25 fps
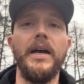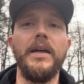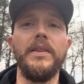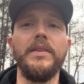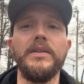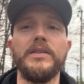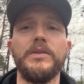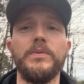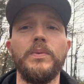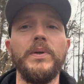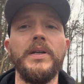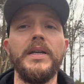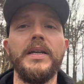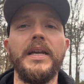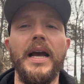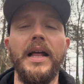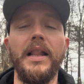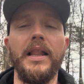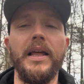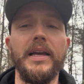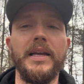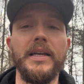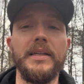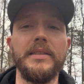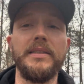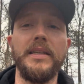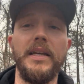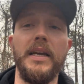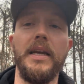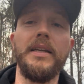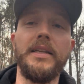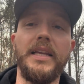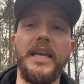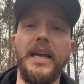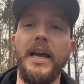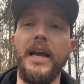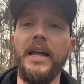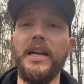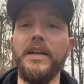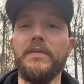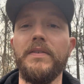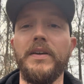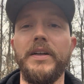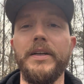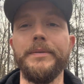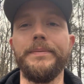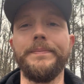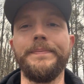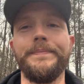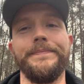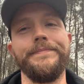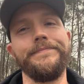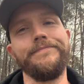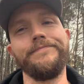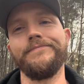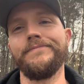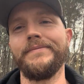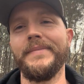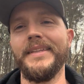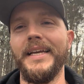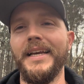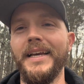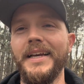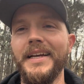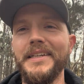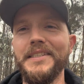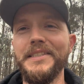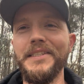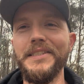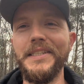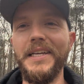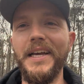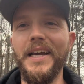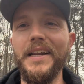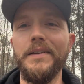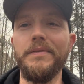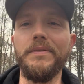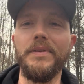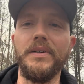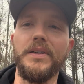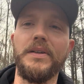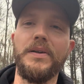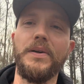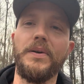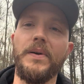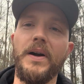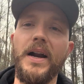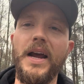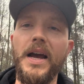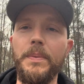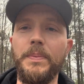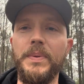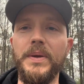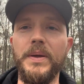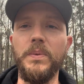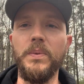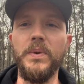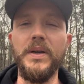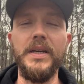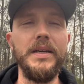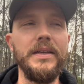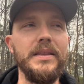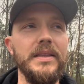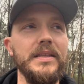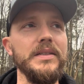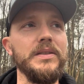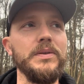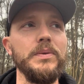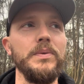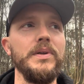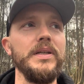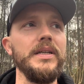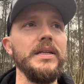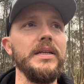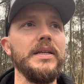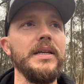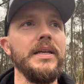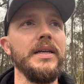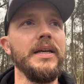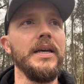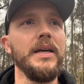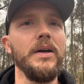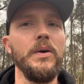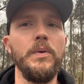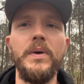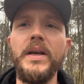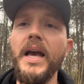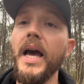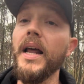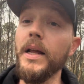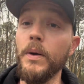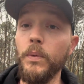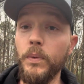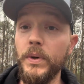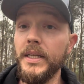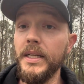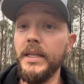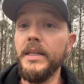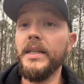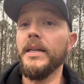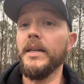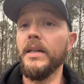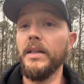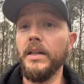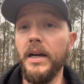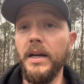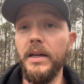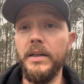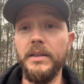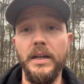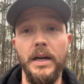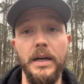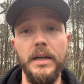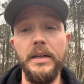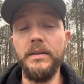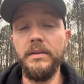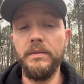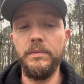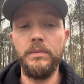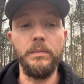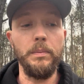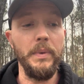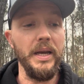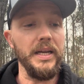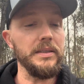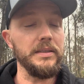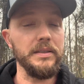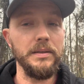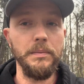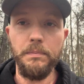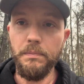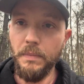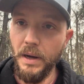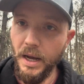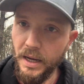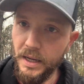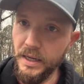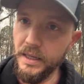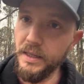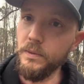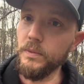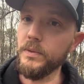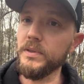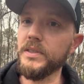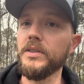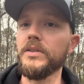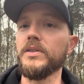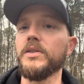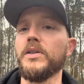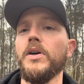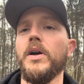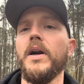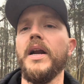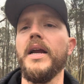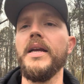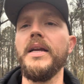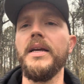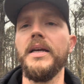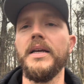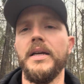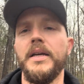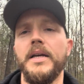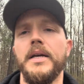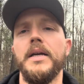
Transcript: this week. Like I said, kind of a crappy week this week. We did get a lot done, made some money, which is great.